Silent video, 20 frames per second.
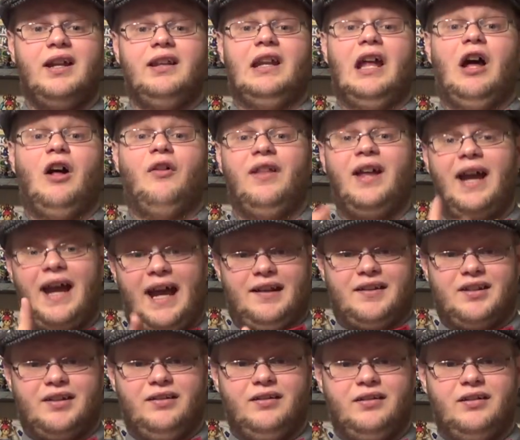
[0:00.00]
Now
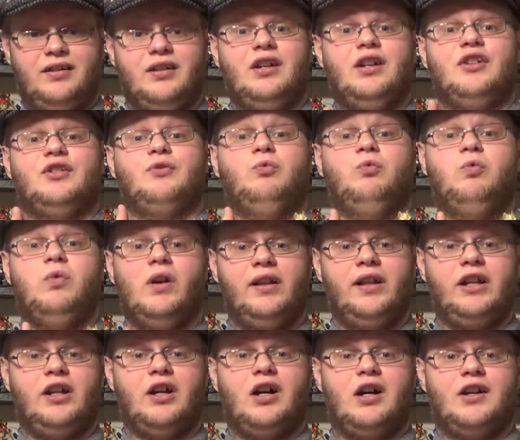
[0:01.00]
that is
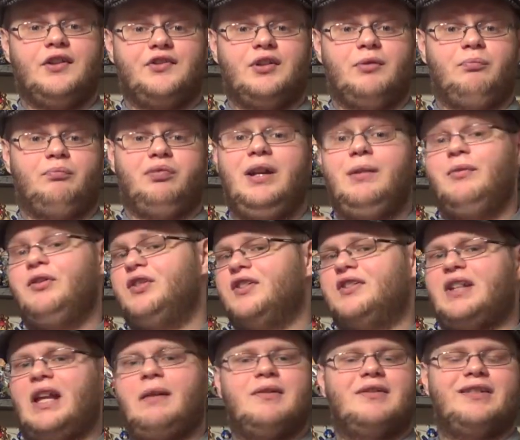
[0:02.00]
really awesome. Pretty much the
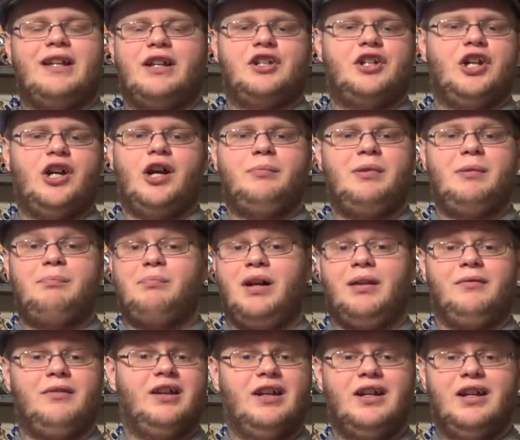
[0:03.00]
same as like Kirby, but